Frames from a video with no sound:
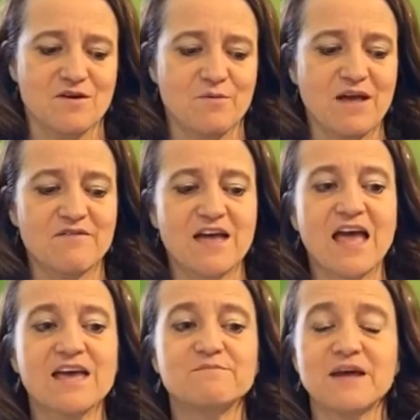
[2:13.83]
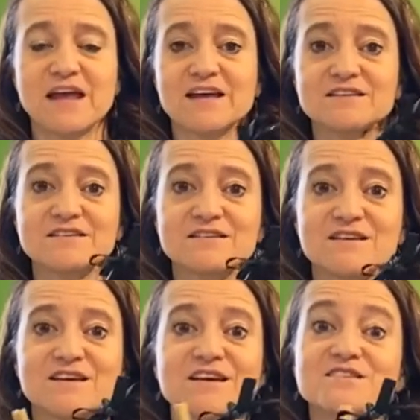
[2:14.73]
We have a headband.
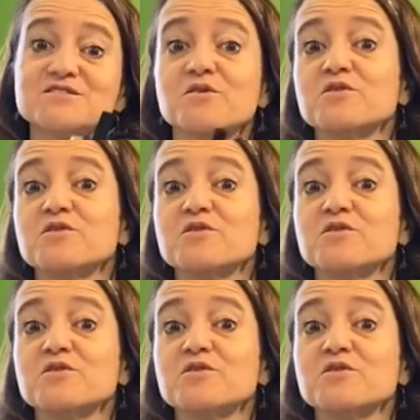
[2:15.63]
So